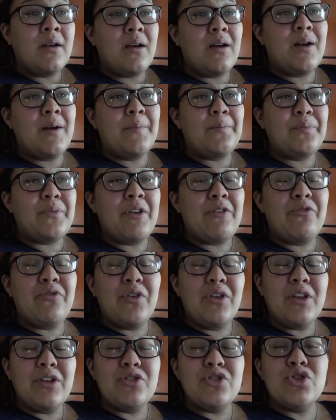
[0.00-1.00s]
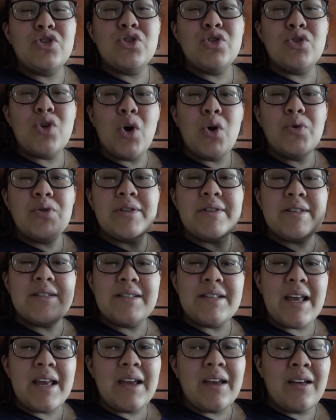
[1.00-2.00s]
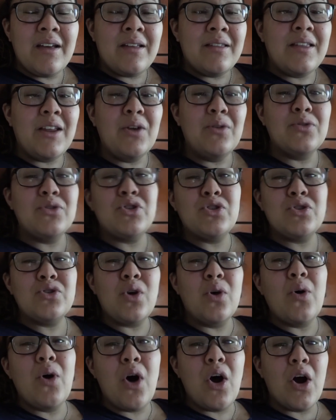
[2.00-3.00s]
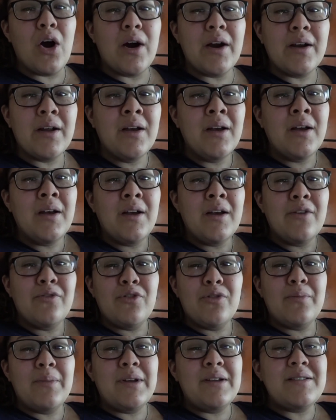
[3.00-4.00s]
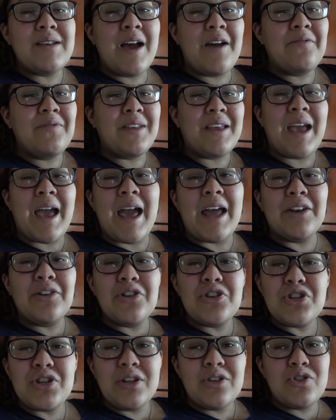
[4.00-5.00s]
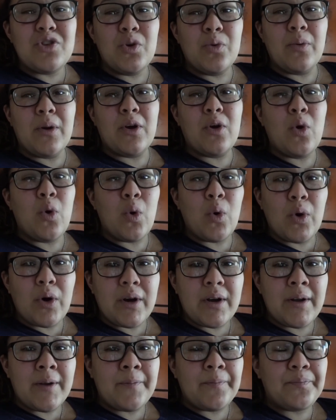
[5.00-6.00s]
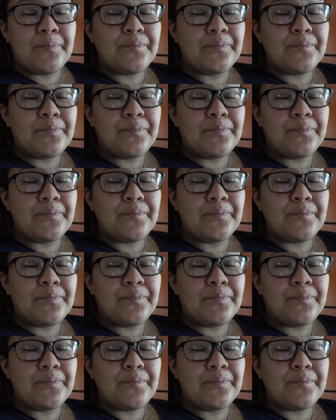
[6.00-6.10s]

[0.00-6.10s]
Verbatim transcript: um, and feeling so sick that it was so hard for me to have the energy to record.